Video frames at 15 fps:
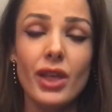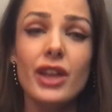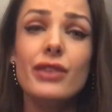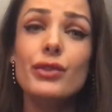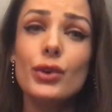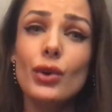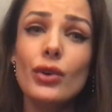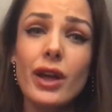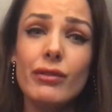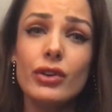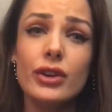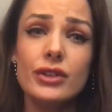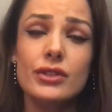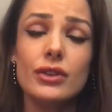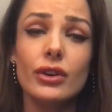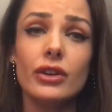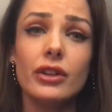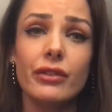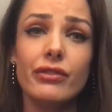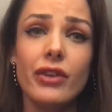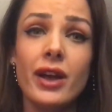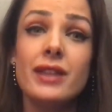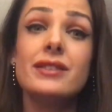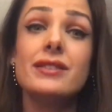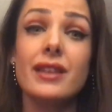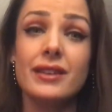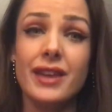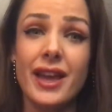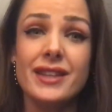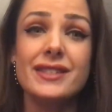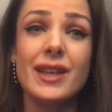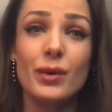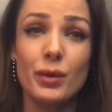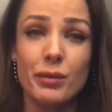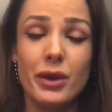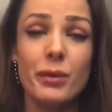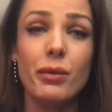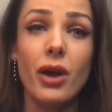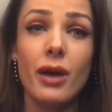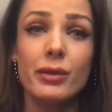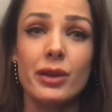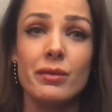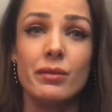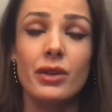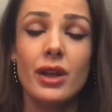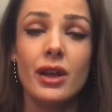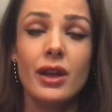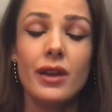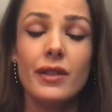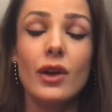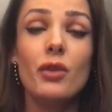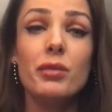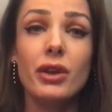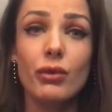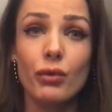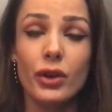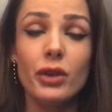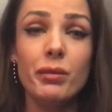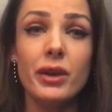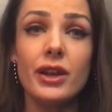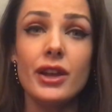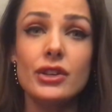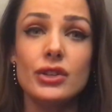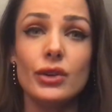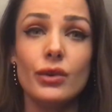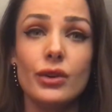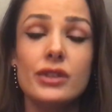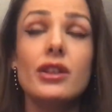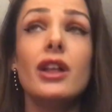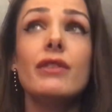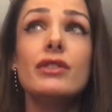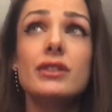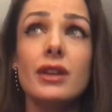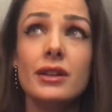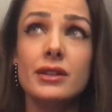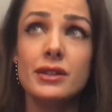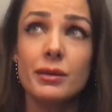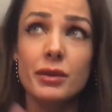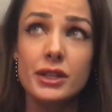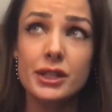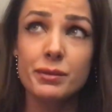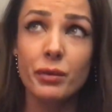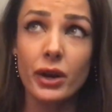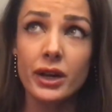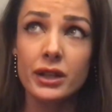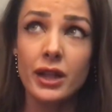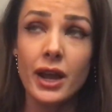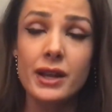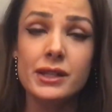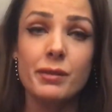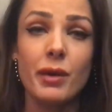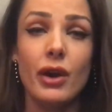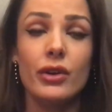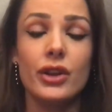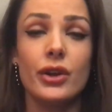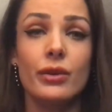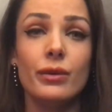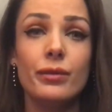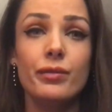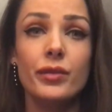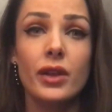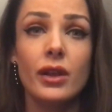If you don't have a good circle of friends, then yes, that would be a problem. That would be a real big issue because all of a sudden someone is spreading lies about you.